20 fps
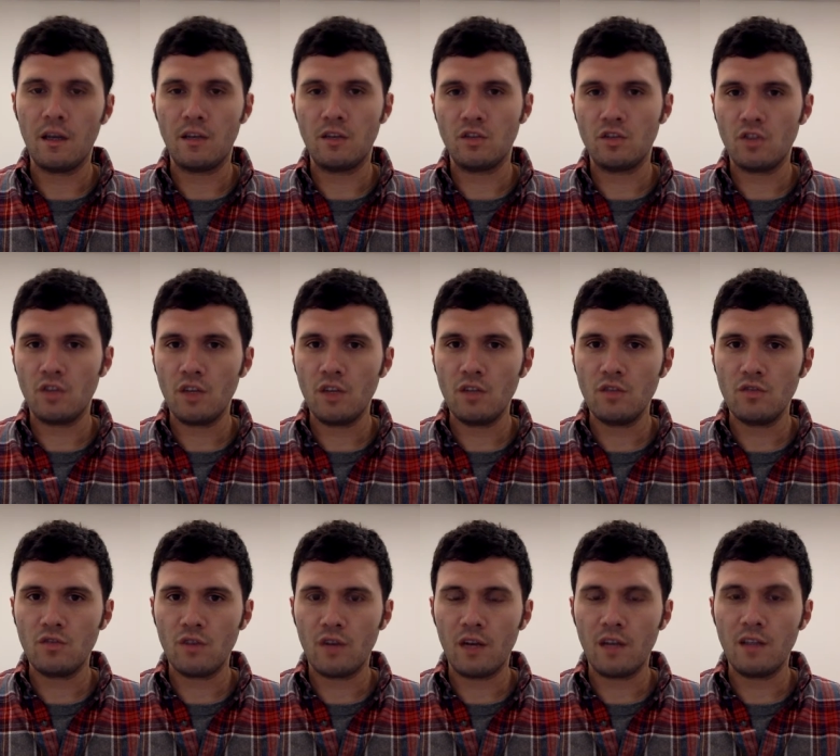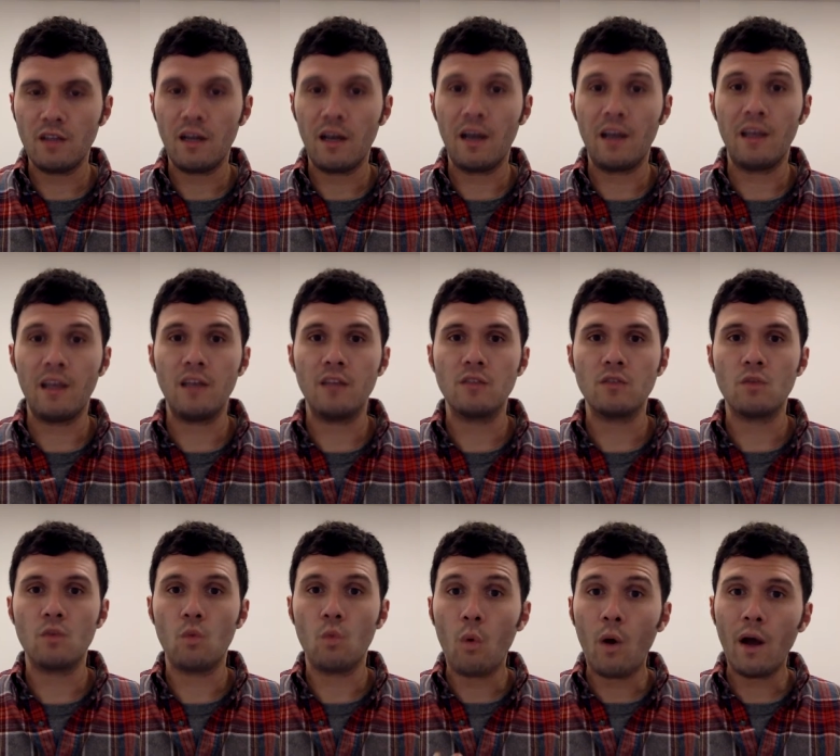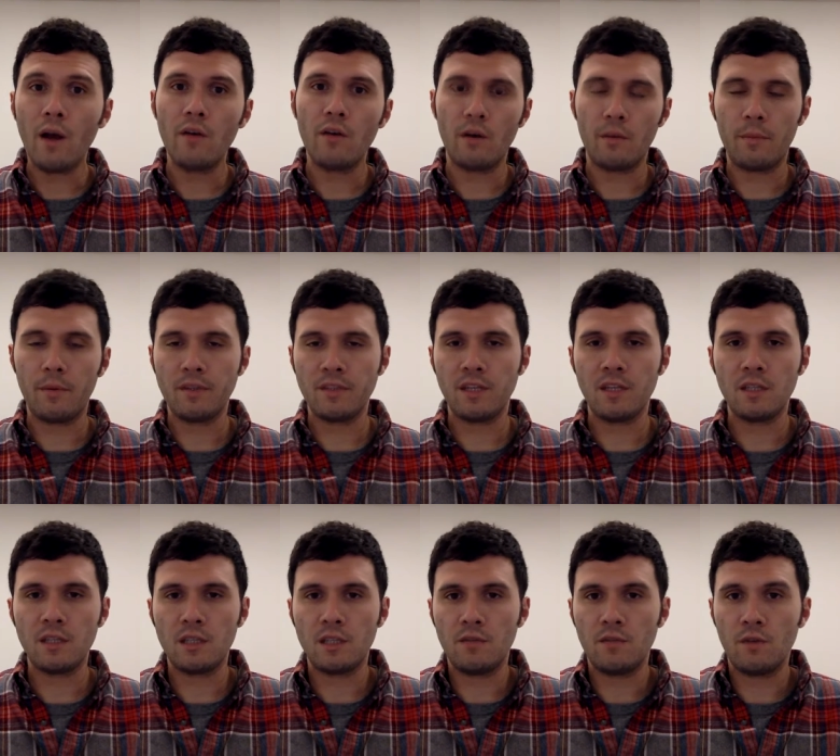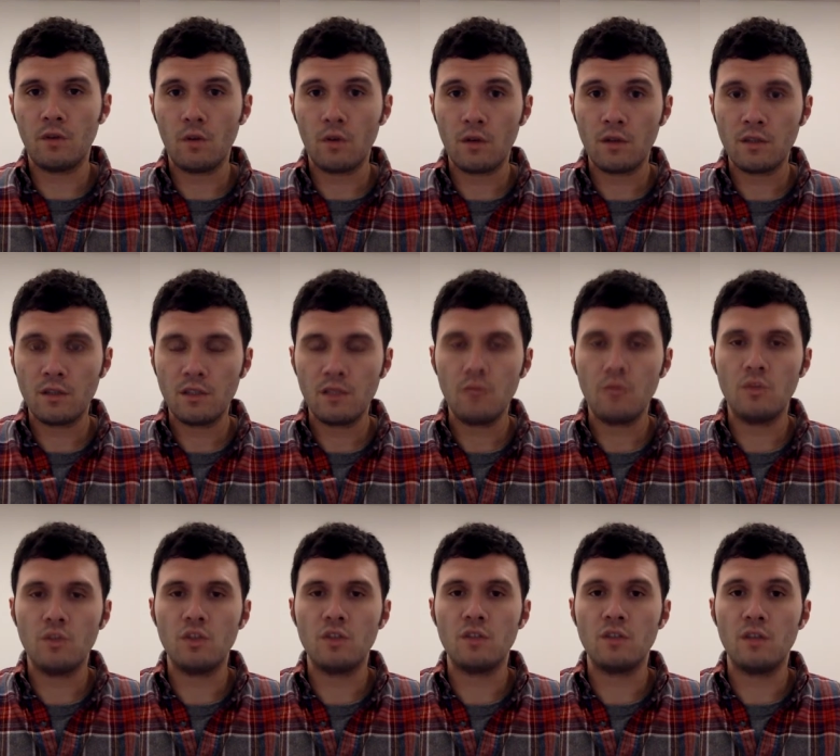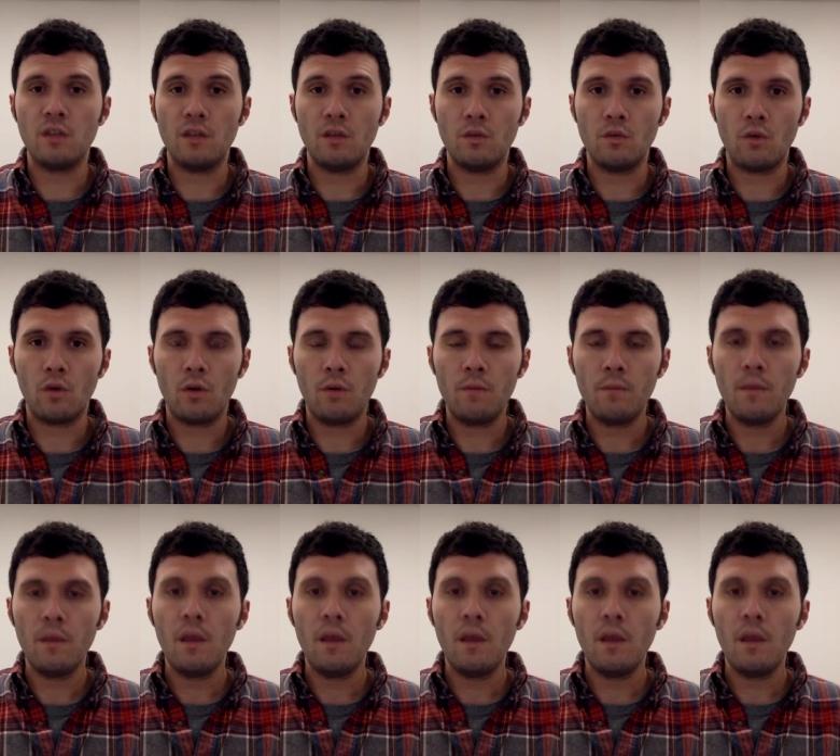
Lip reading: exchange rate against one representative currency, which is the euro.